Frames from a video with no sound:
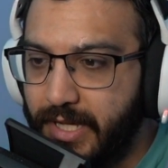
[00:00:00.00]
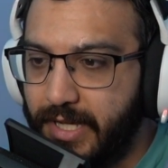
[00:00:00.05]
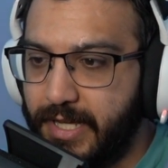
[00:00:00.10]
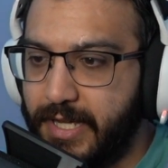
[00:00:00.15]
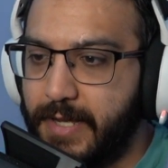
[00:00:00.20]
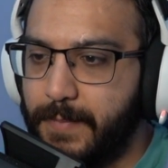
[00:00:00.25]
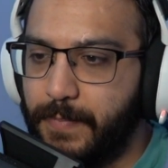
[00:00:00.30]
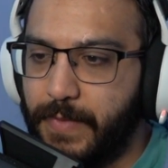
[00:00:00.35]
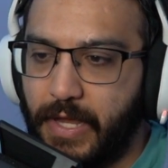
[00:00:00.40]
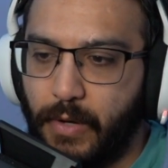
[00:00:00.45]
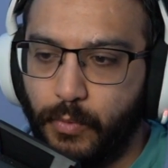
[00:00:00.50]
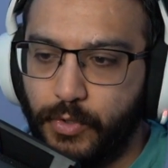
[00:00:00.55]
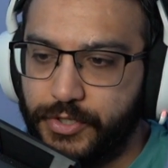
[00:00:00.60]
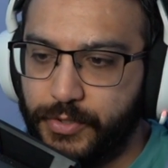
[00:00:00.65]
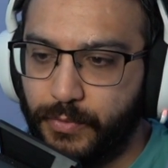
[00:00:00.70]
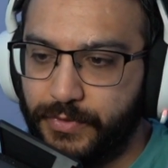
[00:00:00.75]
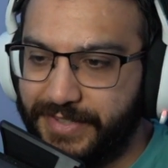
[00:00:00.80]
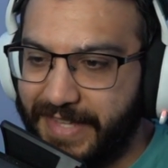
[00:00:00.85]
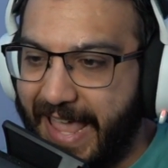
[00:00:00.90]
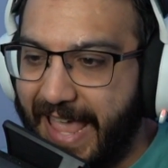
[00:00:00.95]
I wish
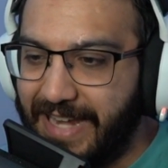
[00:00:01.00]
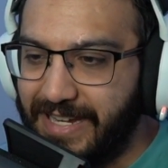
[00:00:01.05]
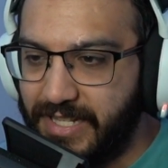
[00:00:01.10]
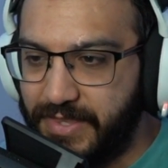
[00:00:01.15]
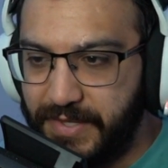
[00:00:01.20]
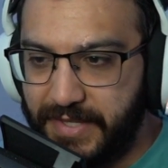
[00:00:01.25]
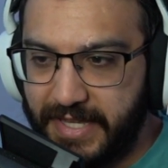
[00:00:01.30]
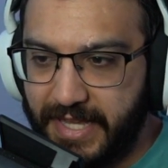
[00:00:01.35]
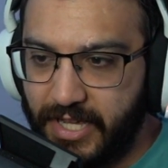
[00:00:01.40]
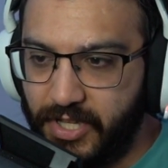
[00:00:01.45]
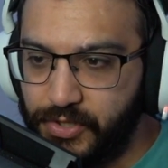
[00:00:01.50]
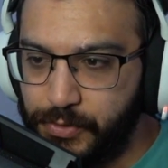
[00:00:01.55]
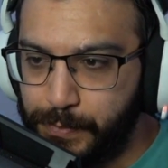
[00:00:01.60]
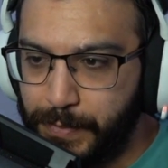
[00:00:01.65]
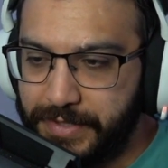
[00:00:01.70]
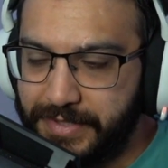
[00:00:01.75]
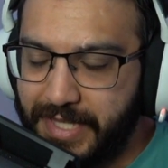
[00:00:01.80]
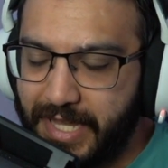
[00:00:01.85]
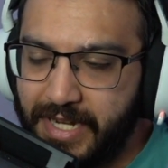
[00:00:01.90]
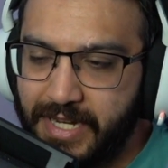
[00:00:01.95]
it was anything else
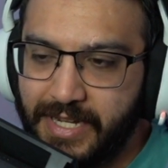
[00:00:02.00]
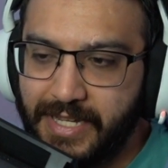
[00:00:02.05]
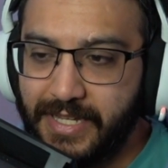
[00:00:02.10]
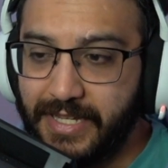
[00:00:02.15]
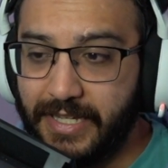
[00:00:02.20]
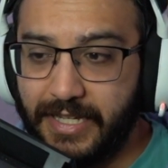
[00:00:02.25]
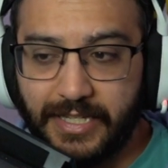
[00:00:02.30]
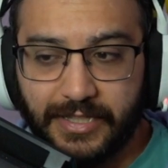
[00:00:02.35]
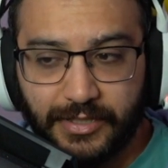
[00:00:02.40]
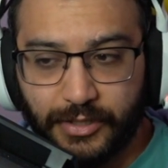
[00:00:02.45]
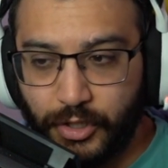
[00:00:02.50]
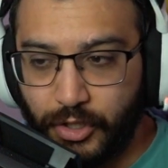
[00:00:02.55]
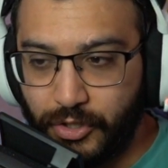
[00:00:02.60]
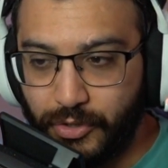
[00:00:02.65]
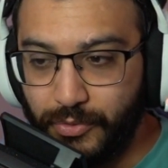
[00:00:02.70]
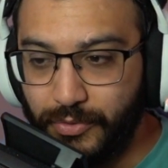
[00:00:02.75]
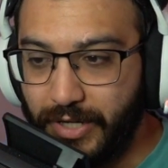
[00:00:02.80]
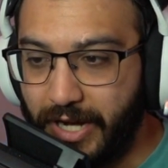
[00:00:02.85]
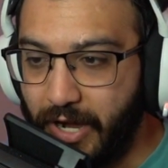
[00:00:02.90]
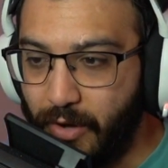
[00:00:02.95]
but that. It's
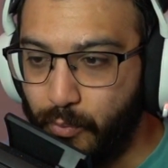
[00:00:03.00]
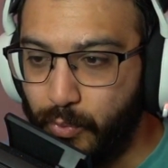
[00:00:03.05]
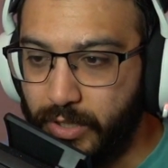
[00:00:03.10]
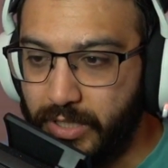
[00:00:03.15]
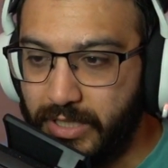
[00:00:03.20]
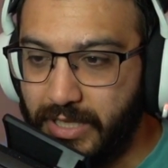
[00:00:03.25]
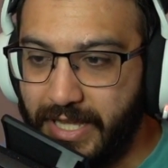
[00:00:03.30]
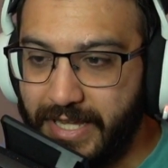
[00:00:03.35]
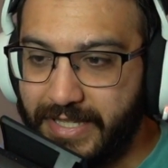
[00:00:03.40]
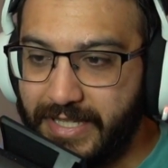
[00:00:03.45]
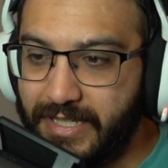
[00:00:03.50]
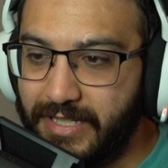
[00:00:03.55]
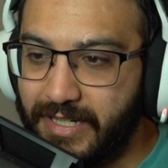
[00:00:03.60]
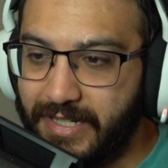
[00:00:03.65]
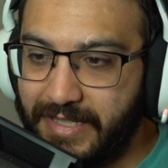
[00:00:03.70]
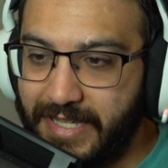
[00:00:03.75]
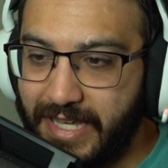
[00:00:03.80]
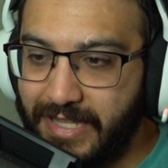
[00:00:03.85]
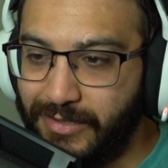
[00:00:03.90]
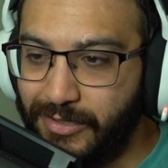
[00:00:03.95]
cute. I really like it.
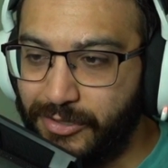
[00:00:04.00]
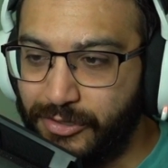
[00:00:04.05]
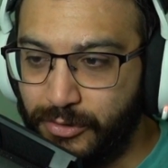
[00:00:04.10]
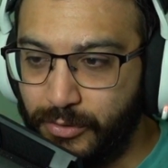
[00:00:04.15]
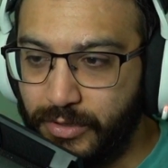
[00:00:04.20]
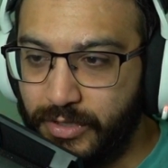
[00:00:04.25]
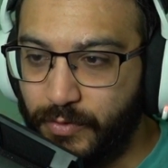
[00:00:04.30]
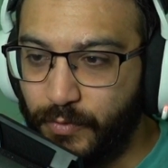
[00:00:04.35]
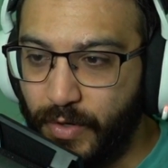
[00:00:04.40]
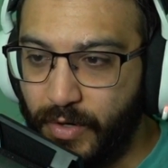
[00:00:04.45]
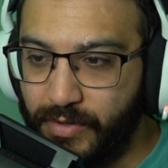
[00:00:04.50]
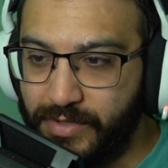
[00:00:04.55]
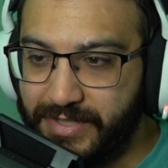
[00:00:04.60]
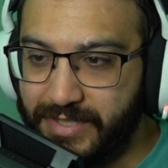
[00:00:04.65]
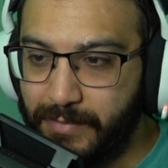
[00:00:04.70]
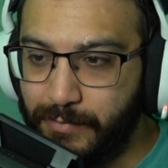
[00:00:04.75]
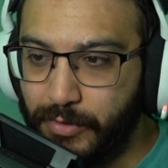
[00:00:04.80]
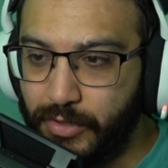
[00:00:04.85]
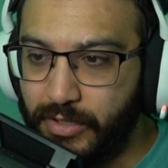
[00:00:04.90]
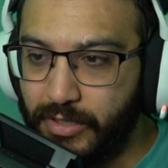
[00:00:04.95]
Again, the suit is very
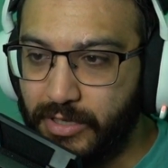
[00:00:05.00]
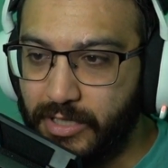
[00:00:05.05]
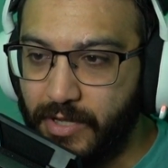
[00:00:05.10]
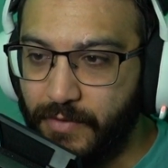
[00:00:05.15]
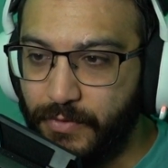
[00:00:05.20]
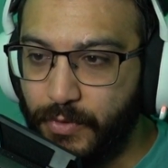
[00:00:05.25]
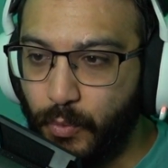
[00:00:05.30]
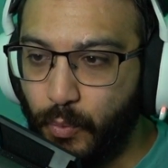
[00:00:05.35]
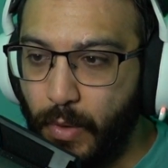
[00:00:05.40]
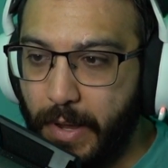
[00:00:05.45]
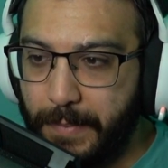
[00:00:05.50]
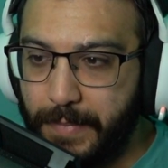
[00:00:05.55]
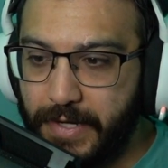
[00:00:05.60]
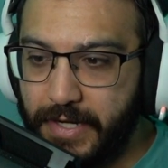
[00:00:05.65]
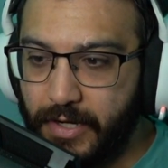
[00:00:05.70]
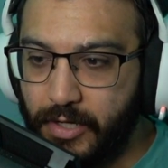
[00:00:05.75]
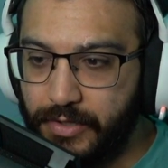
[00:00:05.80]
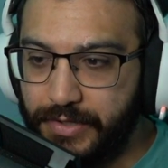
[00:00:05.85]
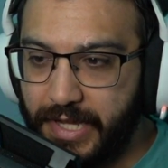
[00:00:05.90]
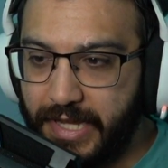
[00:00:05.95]
similar. Love the web
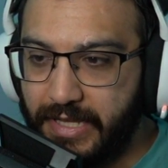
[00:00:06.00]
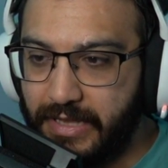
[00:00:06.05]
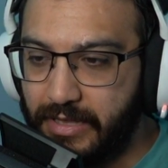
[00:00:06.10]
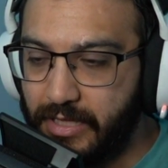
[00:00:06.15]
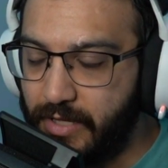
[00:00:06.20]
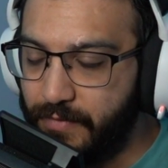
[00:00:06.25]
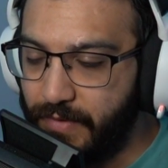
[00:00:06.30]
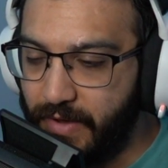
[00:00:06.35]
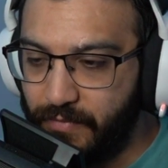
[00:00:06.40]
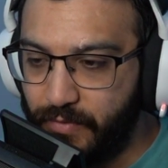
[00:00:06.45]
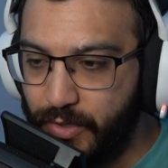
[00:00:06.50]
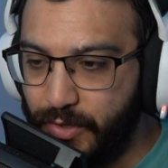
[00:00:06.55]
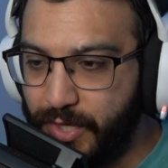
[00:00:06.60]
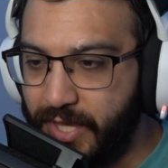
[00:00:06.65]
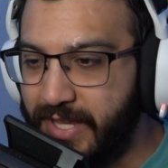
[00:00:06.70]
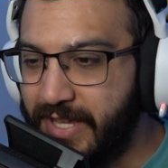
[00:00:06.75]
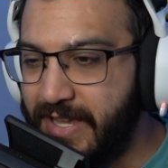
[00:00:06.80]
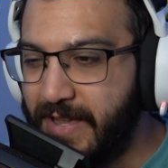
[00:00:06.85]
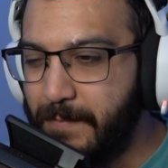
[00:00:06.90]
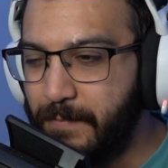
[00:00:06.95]
and all that. Love
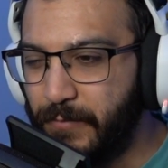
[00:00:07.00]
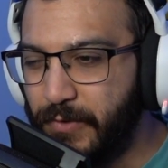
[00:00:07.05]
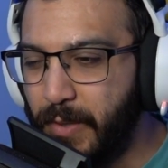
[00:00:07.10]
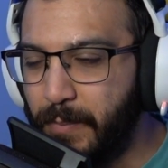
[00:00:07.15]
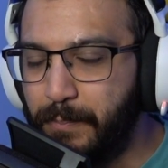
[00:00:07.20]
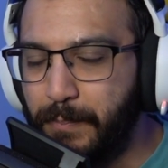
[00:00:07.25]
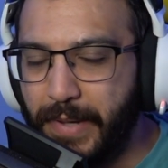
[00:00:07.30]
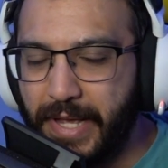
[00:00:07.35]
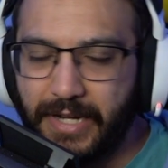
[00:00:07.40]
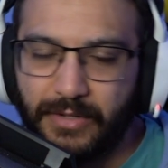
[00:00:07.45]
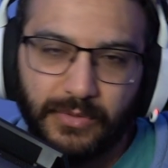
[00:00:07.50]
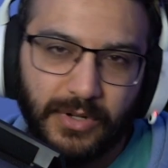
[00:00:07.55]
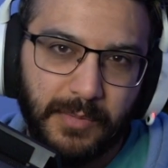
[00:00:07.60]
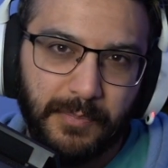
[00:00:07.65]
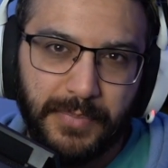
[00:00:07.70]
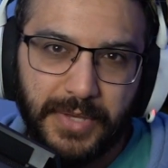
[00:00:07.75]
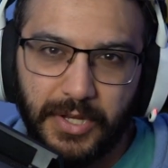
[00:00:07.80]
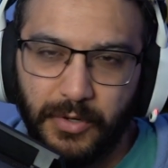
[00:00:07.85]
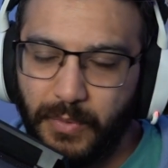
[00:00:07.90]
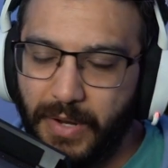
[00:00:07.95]
everything. The
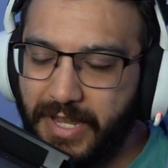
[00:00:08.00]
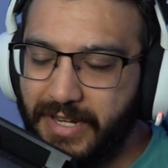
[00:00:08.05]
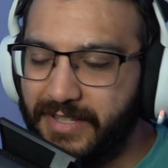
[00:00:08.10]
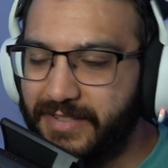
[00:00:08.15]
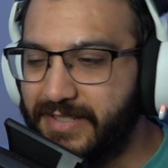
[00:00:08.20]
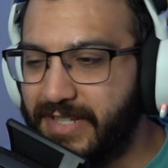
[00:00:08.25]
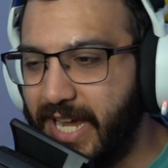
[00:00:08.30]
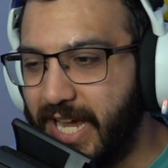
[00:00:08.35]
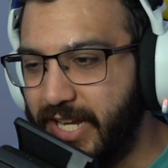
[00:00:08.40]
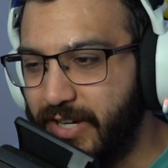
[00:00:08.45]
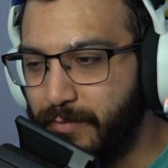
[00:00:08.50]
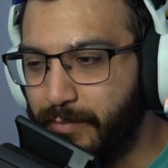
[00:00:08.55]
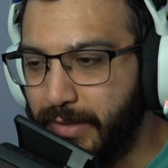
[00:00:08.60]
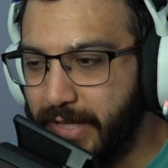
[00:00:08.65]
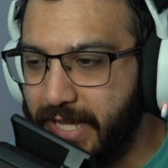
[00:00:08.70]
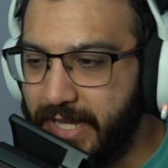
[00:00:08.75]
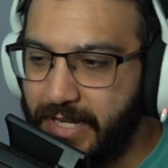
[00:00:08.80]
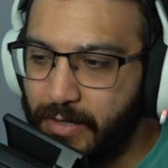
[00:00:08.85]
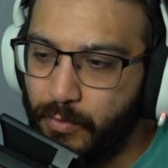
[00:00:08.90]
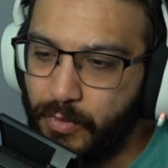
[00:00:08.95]
background being red is kind of
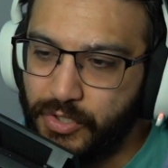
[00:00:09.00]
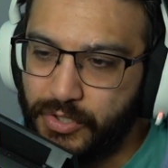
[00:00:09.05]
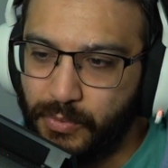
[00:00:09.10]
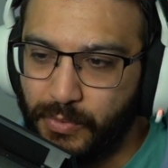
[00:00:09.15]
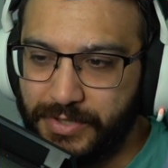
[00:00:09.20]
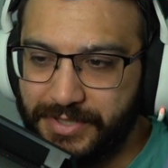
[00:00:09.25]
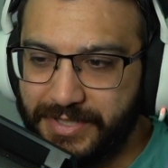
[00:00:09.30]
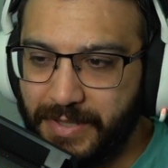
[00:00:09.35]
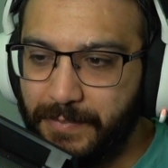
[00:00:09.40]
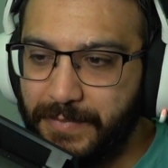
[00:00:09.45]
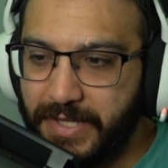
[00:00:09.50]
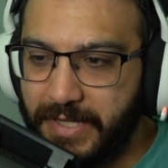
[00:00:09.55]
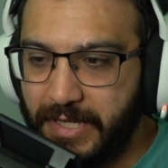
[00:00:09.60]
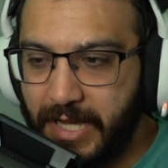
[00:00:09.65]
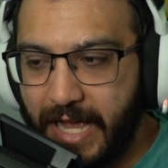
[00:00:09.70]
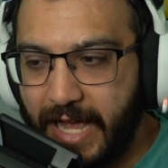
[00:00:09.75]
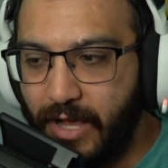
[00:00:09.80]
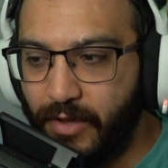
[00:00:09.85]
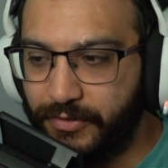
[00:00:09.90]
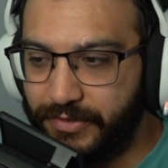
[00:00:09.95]
bland. I wish there was something
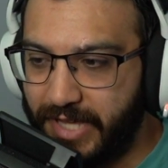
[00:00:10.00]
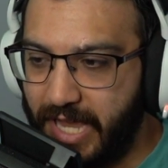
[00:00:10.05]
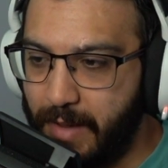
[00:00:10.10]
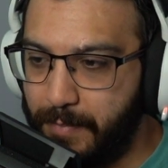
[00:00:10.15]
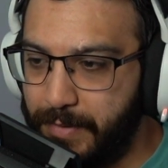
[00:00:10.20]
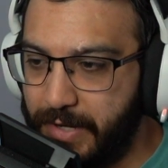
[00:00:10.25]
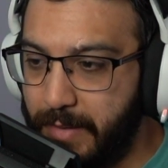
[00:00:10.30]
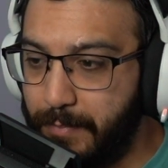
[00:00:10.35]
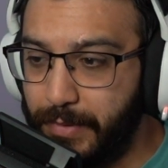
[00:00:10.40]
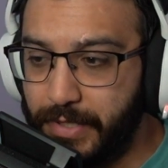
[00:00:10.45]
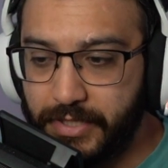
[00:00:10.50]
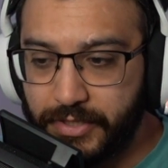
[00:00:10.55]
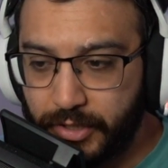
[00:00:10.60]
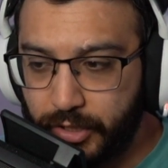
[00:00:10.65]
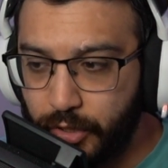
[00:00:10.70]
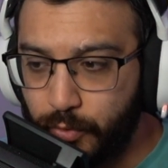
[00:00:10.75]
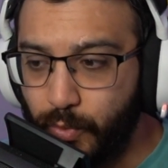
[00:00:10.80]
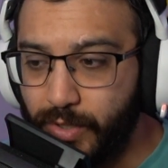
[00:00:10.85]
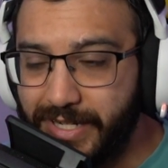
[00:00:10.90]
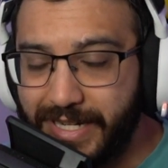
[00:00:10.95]
else happening. But it's a
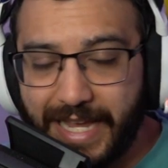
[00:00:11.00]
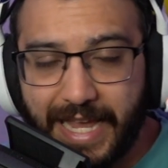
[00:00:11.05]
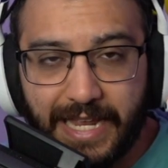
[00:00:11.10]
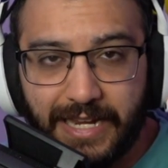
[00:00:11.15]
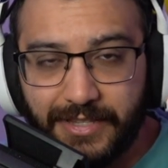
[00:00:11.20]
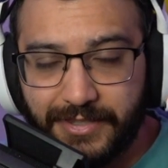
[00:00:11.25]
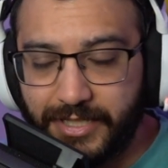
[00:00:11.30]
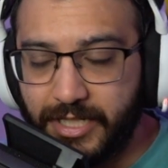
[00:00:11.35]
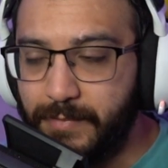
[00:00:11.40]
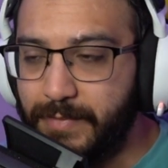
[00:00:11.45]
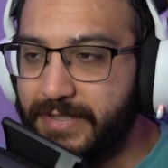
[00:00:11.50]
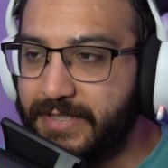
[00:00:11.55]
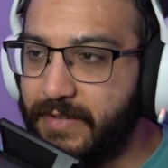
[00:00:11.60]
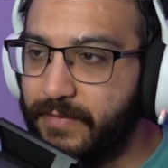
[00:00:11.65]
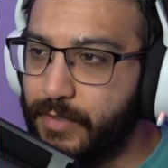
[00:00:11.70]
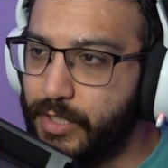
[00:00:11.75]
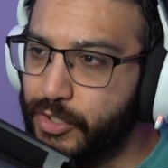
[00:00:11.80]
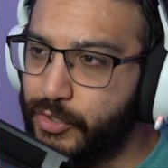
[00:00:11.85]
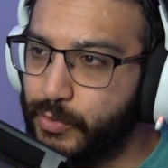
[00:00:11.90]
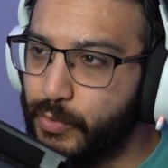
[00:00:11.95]
good one, and it's going to be
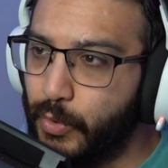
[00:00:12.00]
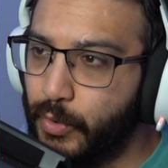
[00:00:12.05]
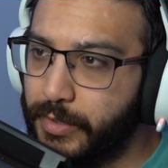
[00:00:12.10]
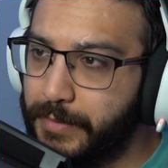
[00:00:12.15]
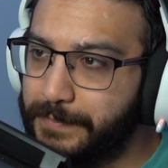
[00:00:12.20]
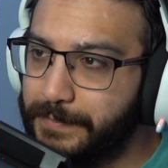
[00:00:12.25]
700 gold.